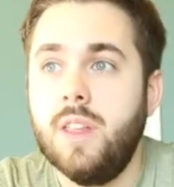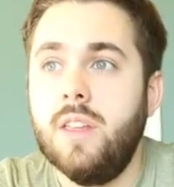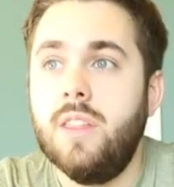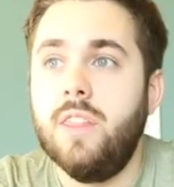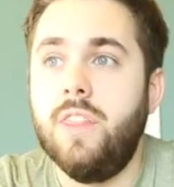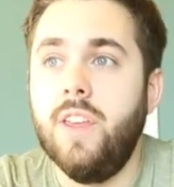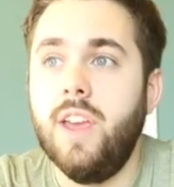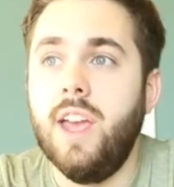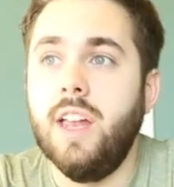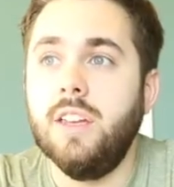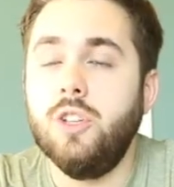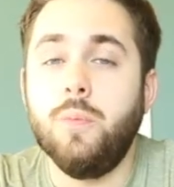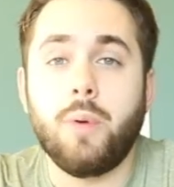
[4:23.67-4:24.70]

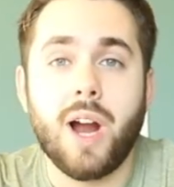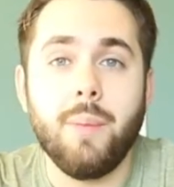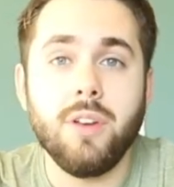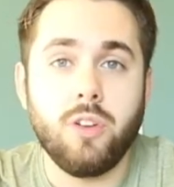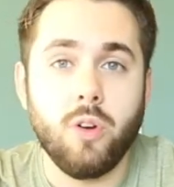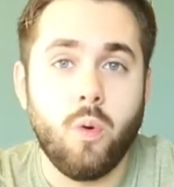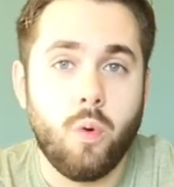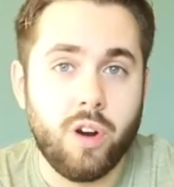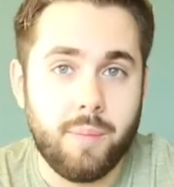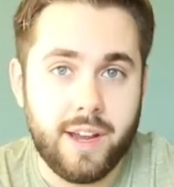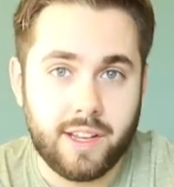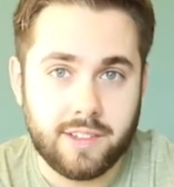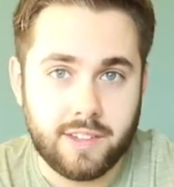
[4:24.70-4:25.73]
then you probably don't want to
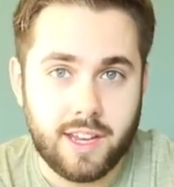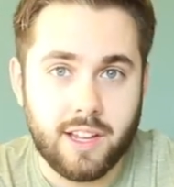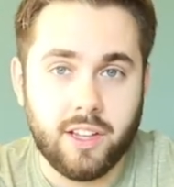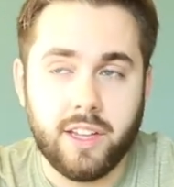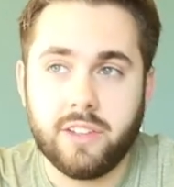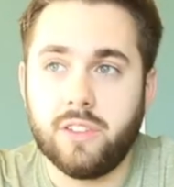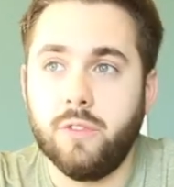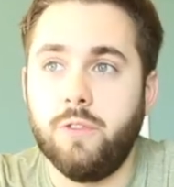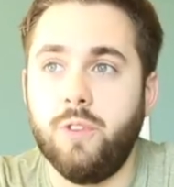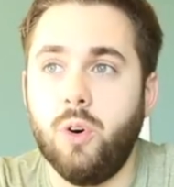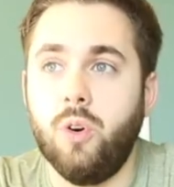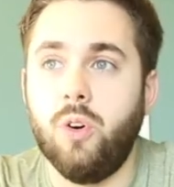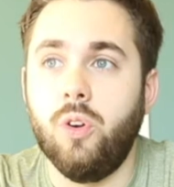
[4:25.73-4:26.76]
make a set list
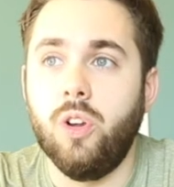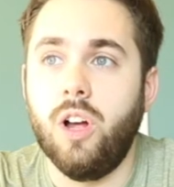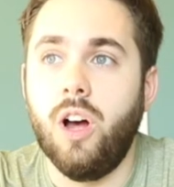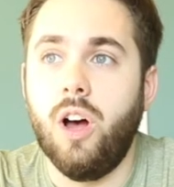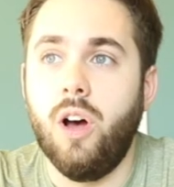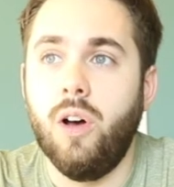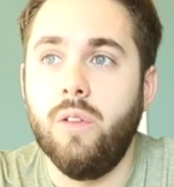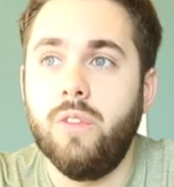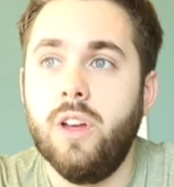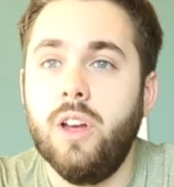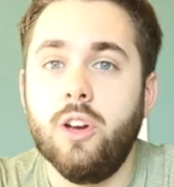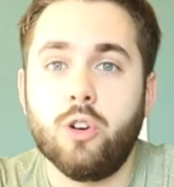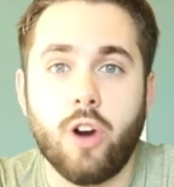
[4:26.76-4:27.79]
full of
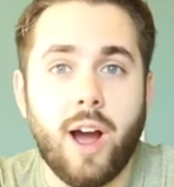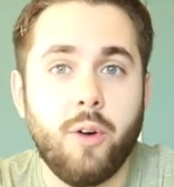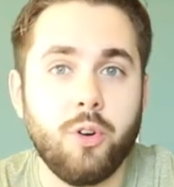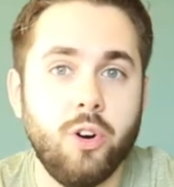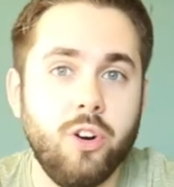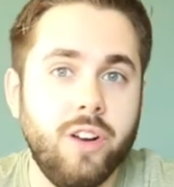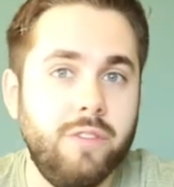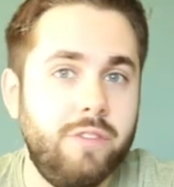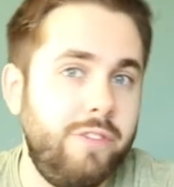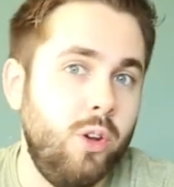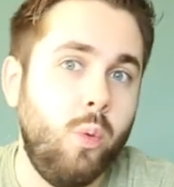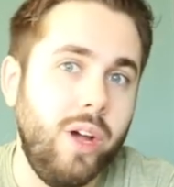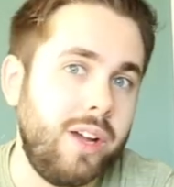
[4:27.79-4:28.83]
Crowder and
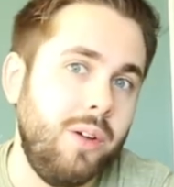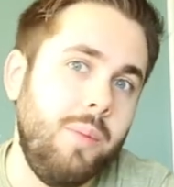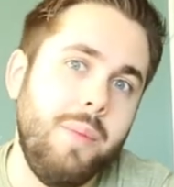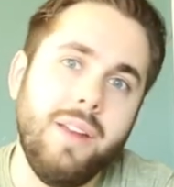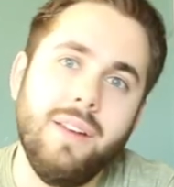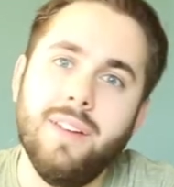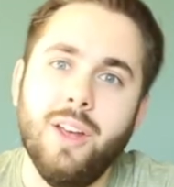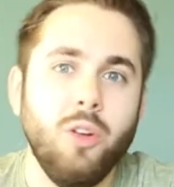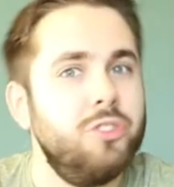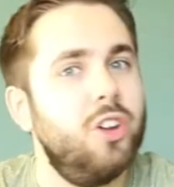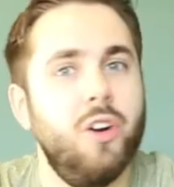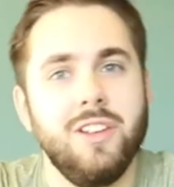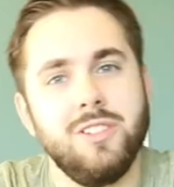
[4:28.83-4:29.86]
Phil Wickham and
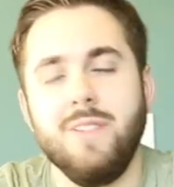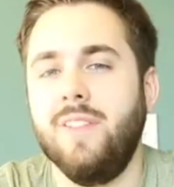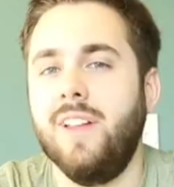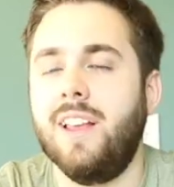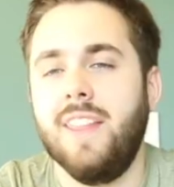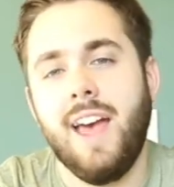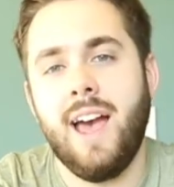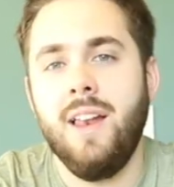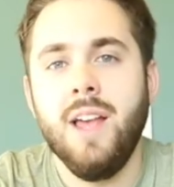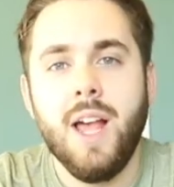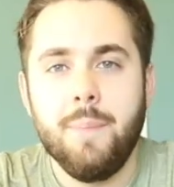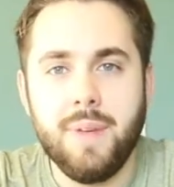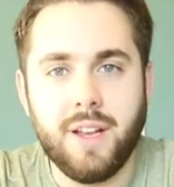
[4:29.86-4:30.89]
Hillsong and stuff like
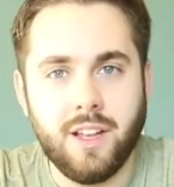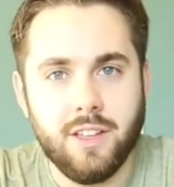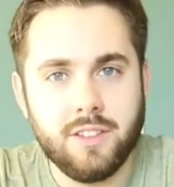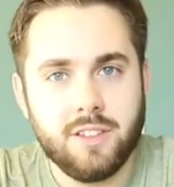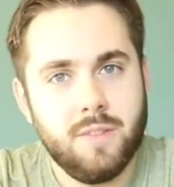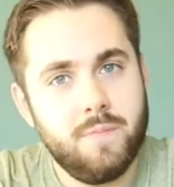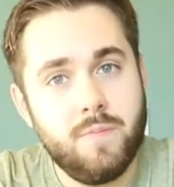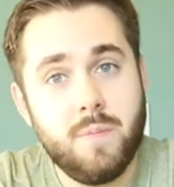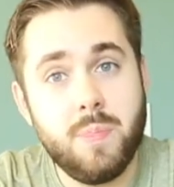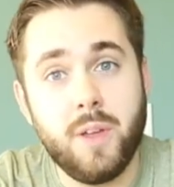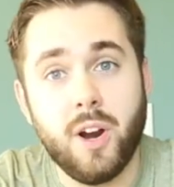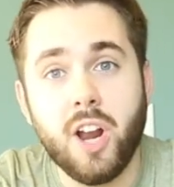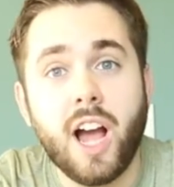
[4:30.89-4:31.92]
that, because
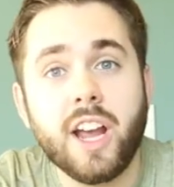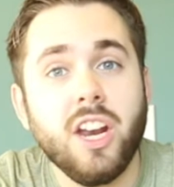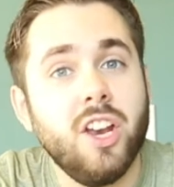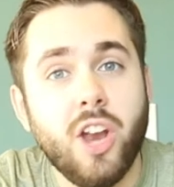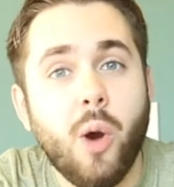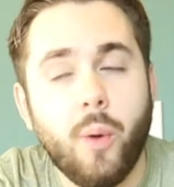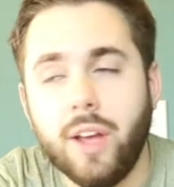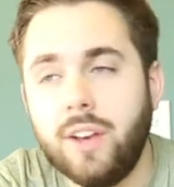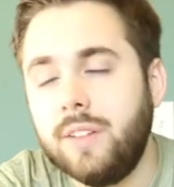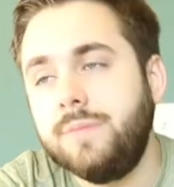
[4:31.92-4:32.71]
they're not going to know it.